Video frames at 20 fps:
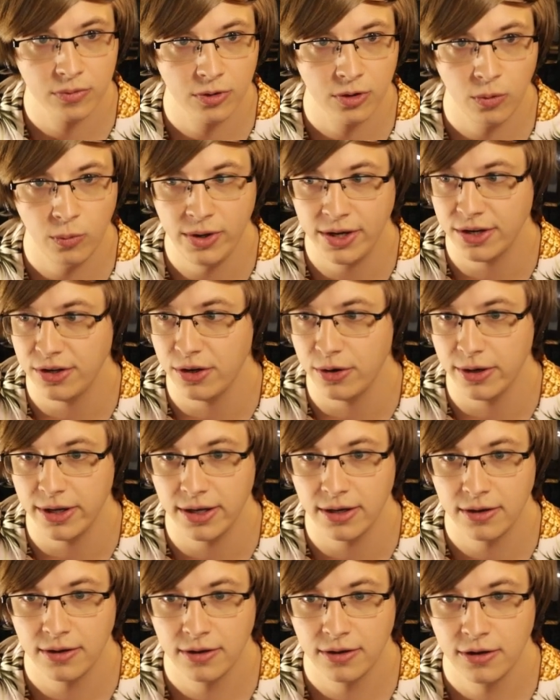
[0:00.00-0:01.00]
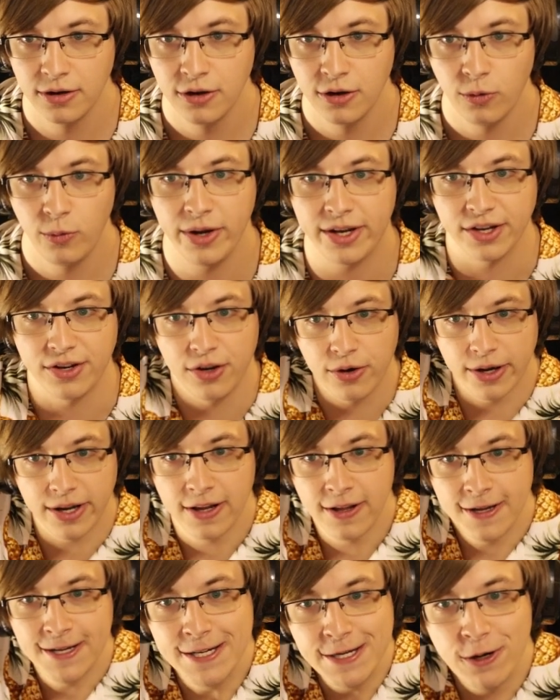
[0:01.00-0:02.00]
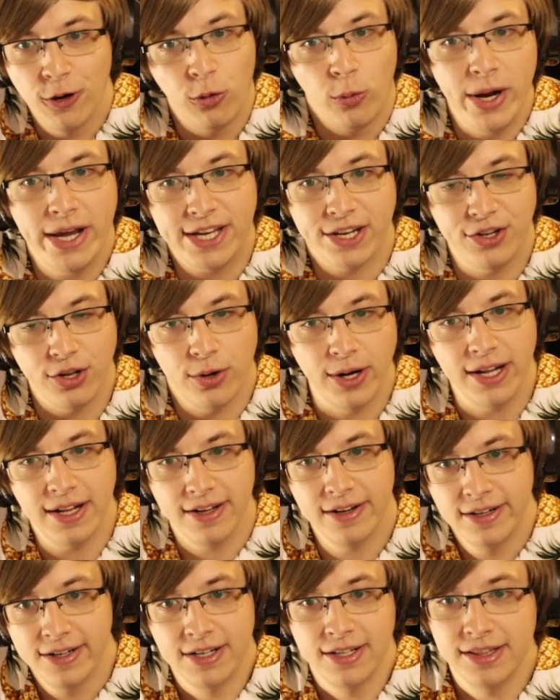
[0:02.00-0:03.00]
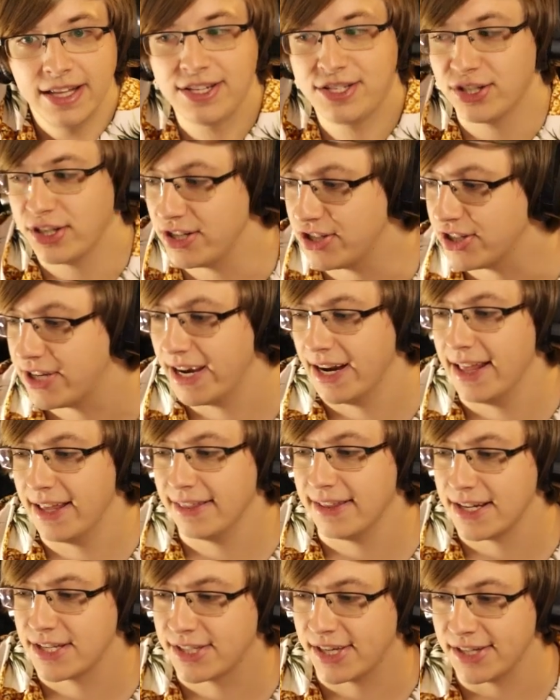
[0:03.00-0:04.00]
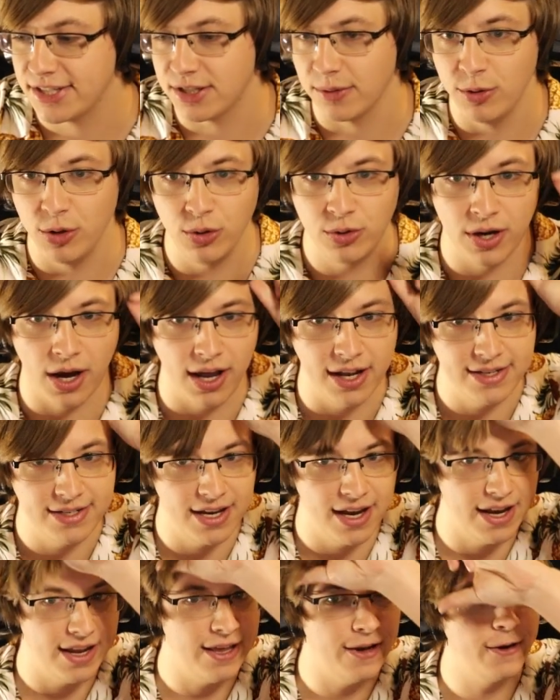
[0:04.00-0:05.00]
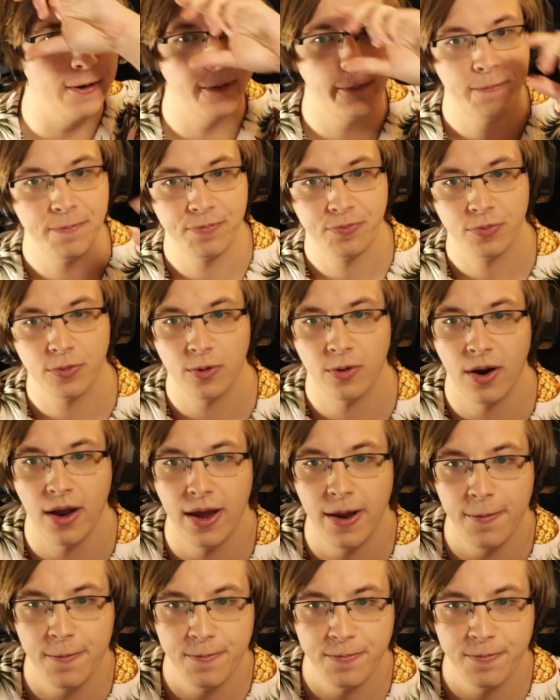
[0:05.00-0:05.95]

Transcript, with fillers: We can do it. We can do it. We can do it. Let's, let's get it. Let's get some new content here. All right.